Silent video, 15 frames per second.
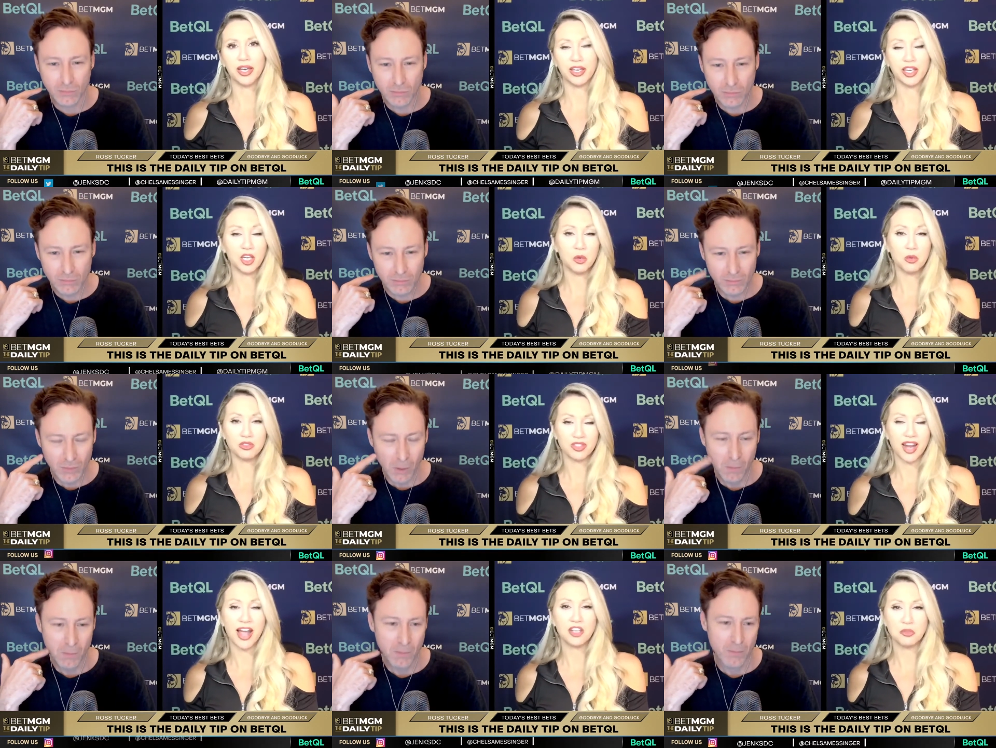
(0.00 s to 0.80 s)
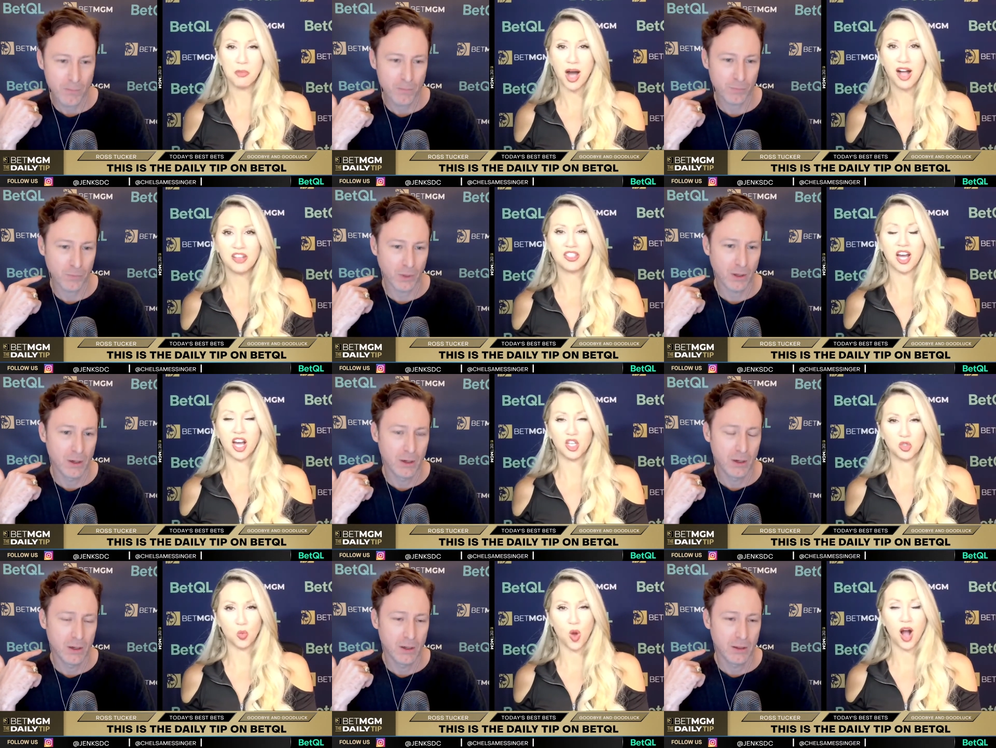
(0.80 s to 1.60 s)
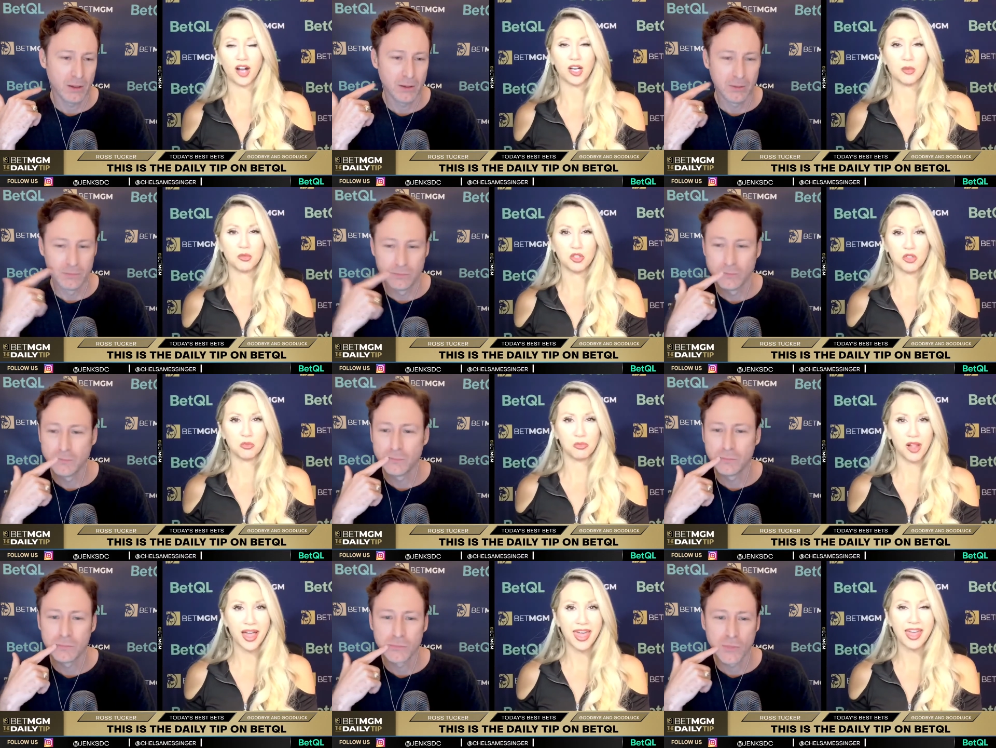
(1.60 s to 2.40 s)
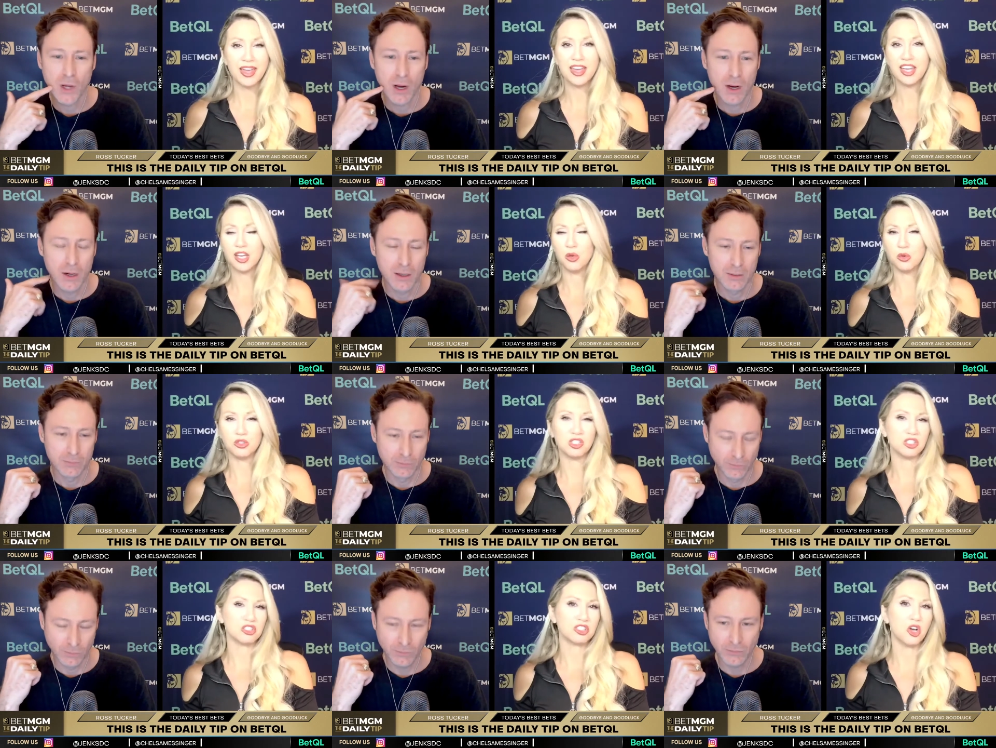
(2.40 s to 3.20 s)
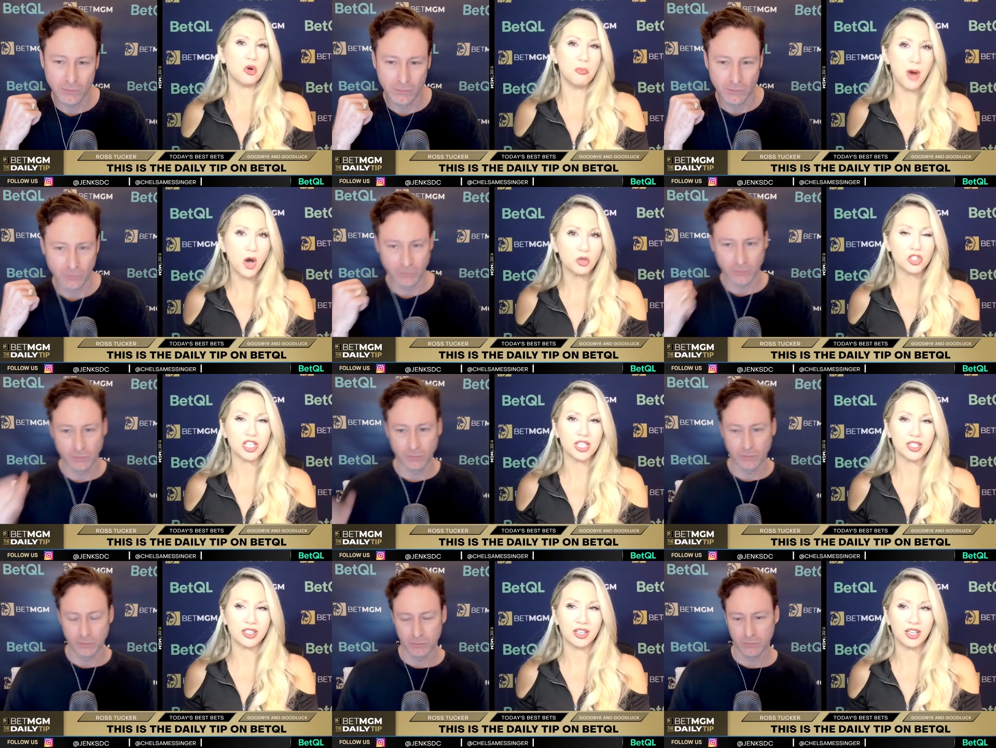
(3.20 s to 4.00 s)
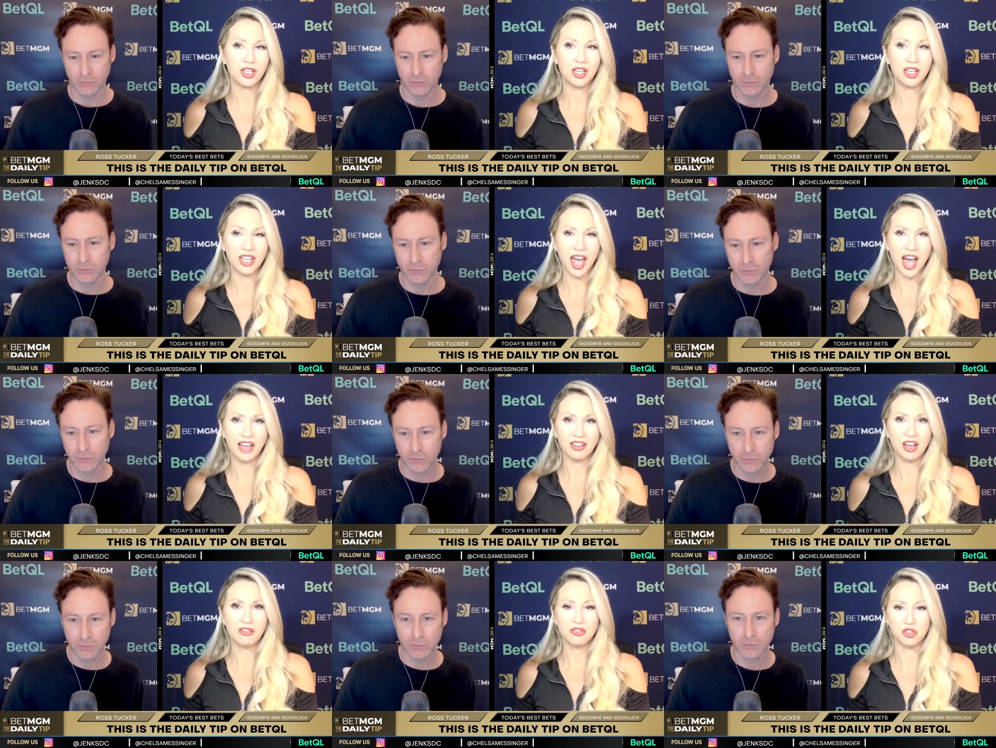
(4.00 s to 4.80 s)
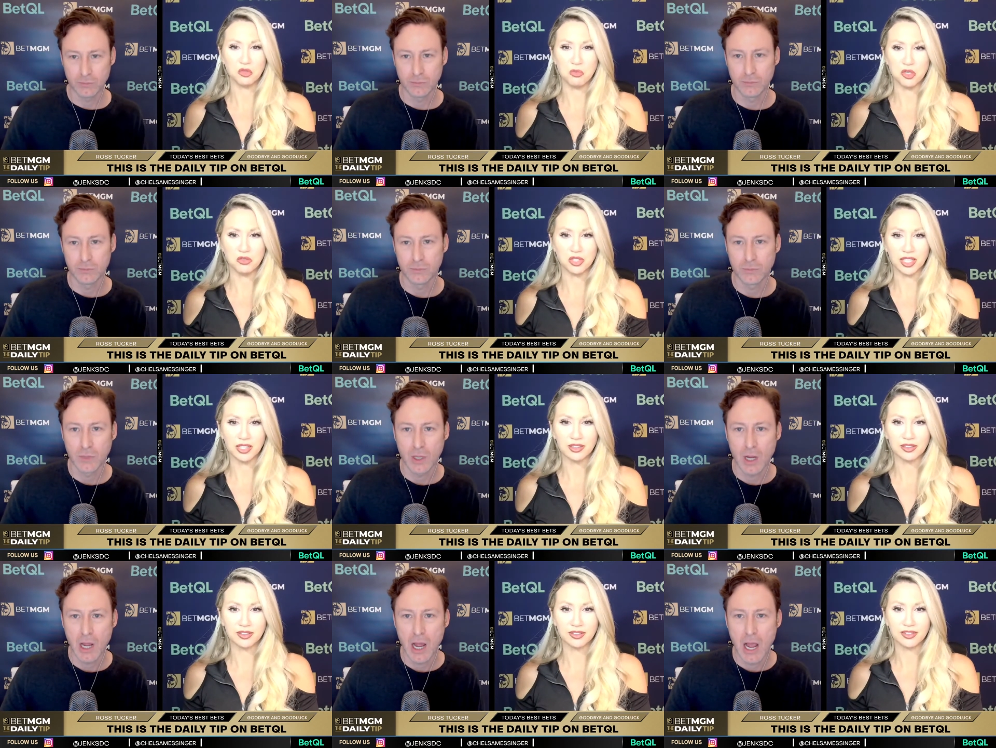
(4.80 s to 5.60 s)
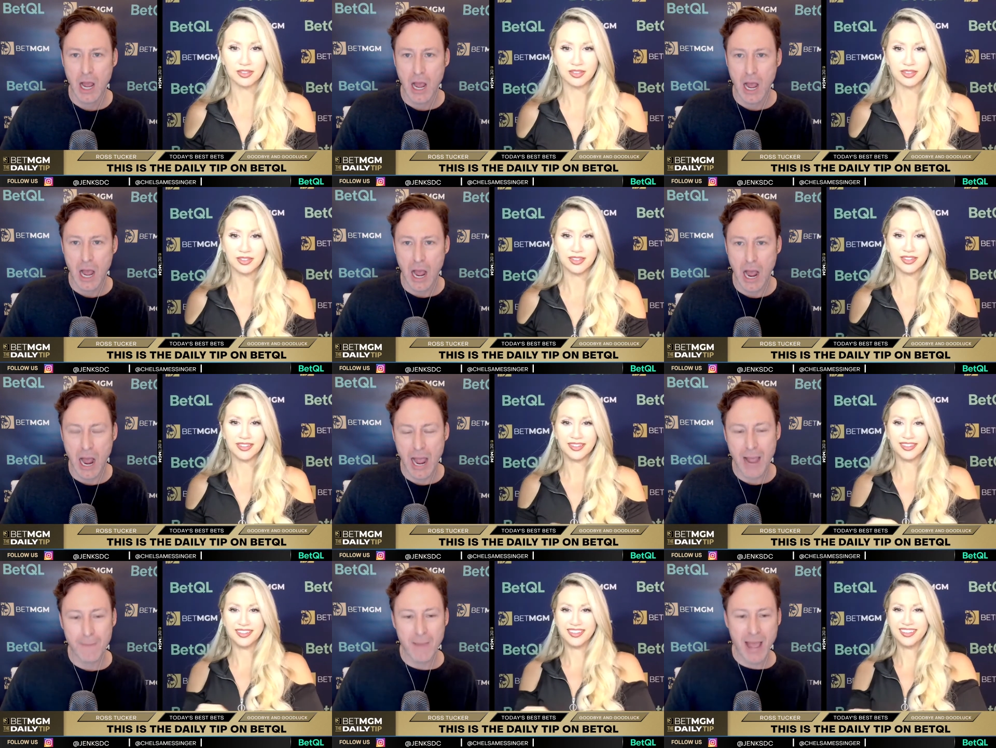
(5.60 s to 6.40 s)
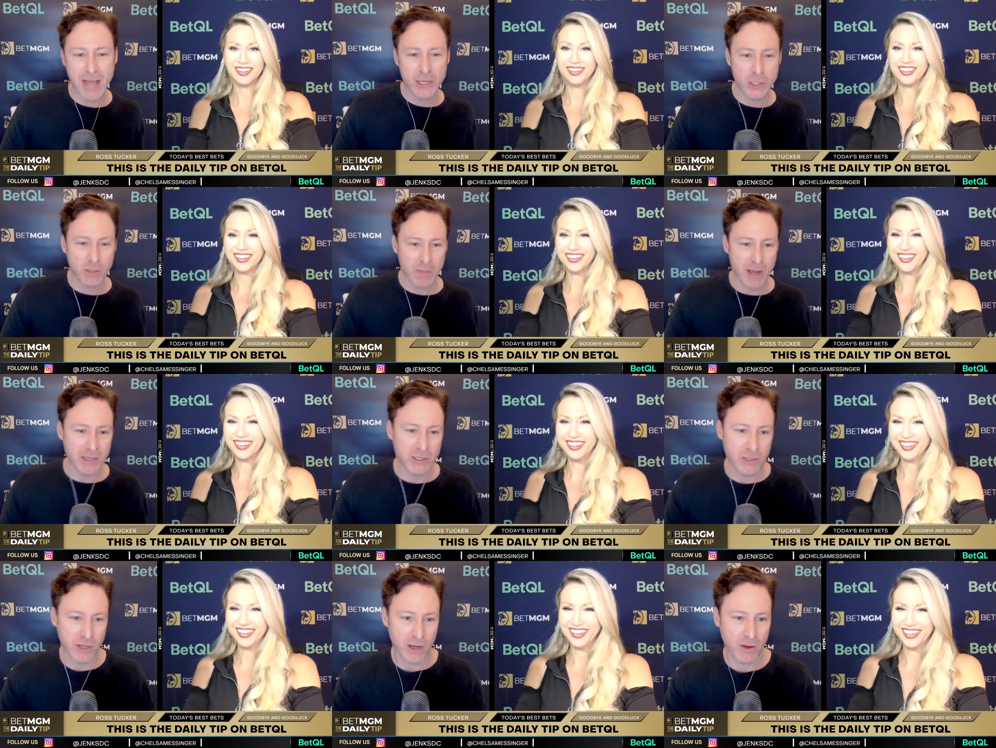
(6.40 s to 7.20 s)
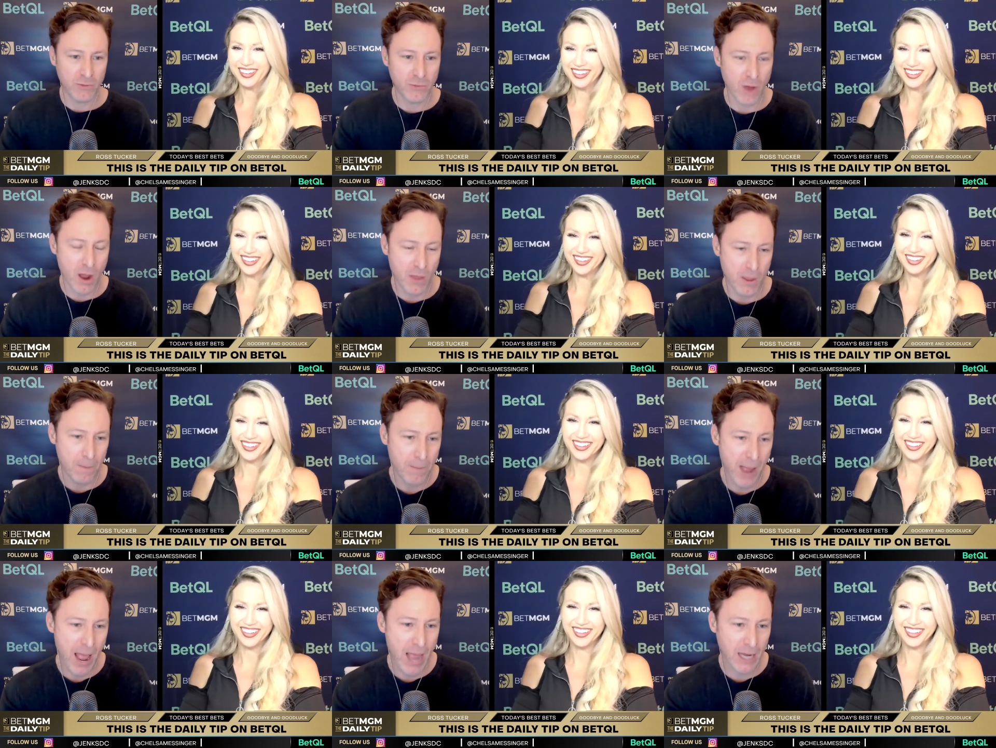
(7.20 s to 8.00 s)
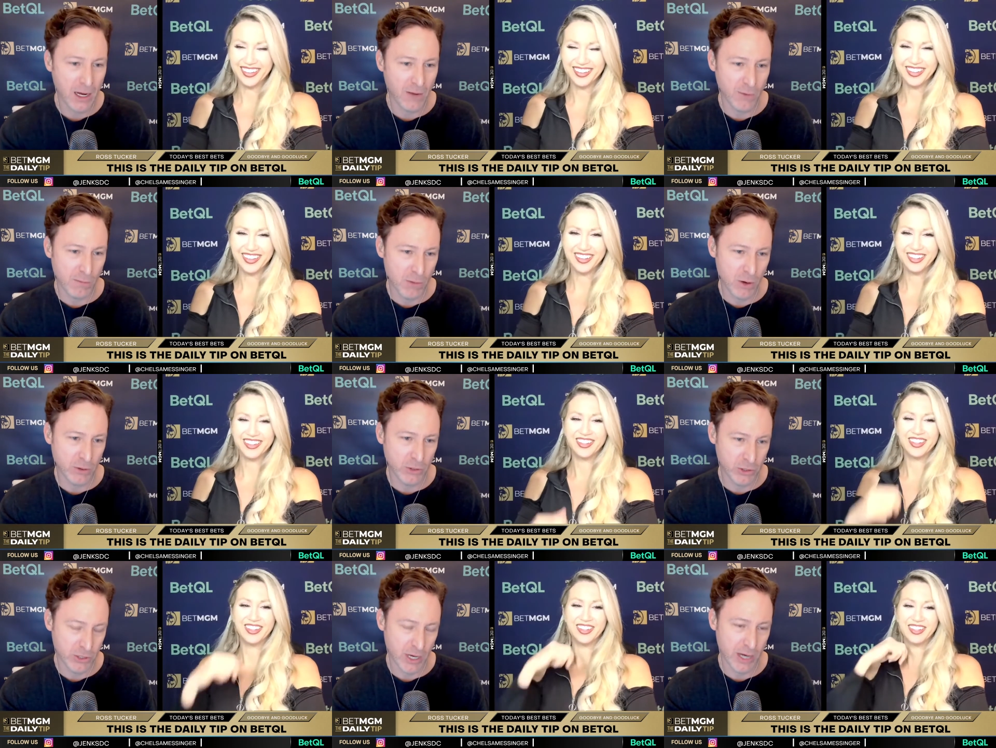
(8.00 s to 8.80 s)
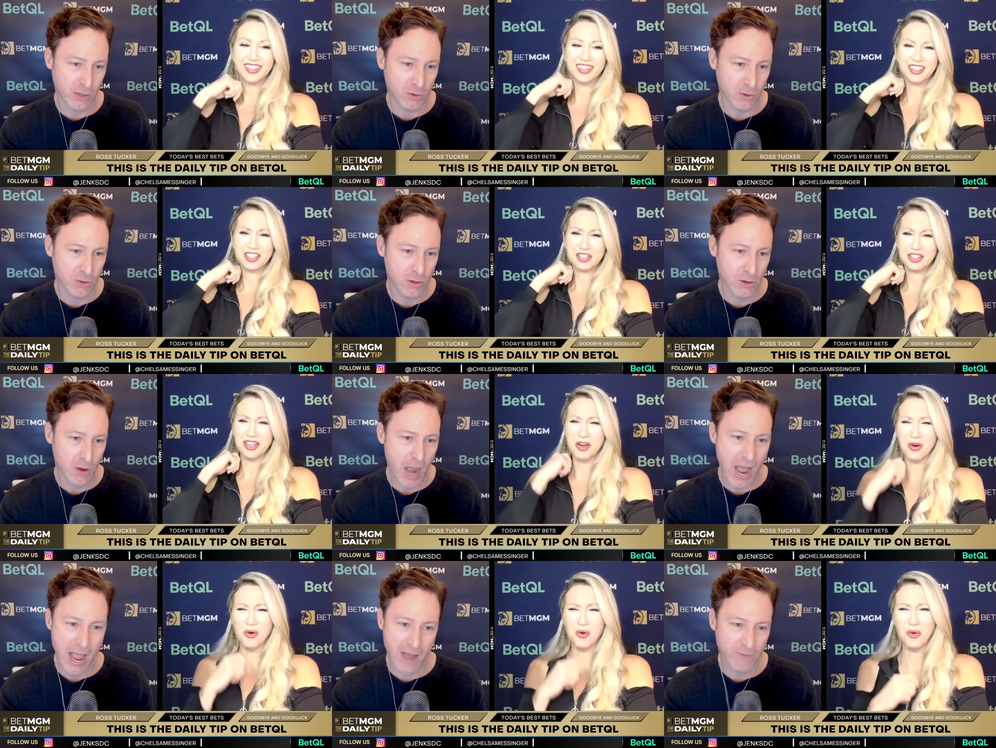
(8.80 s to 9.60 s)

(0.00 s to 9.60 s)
Speaker 1: it was a nice montage. Walk up to the plate. It was in mm-hmm. slow motion. Yeah, I love this music.
Speaker 2: I imagine myself on the back of a motorcycle. I have